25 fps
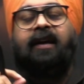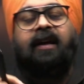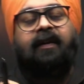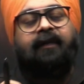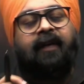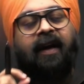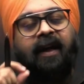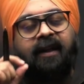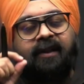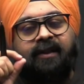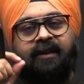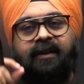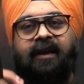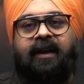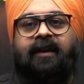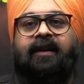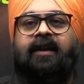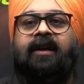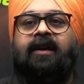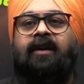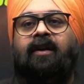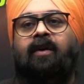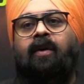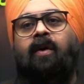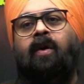
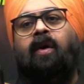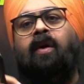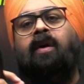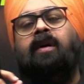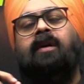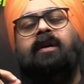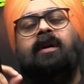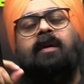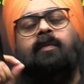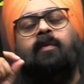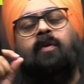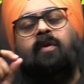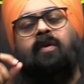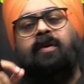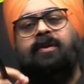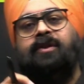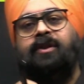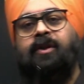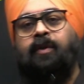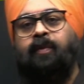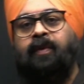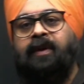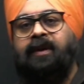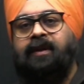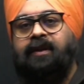devastating long-term
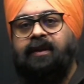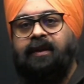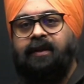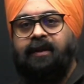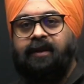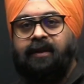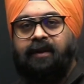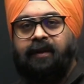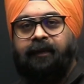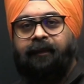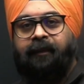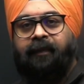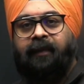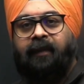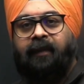consequences,